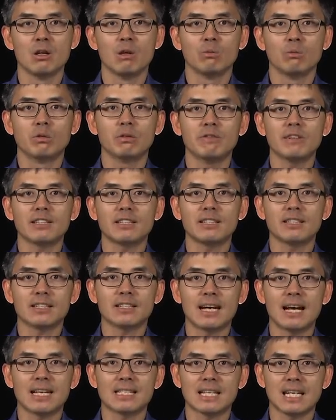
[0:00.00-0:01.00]
We will
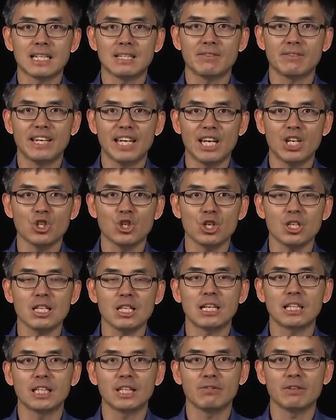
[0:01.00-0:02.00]
discuss classification in
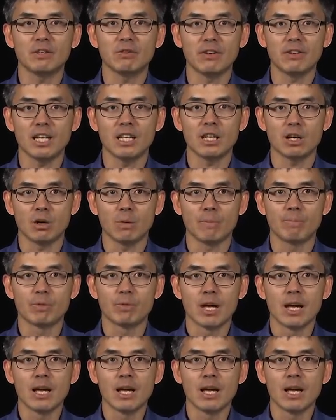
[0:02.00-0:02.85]
a different video.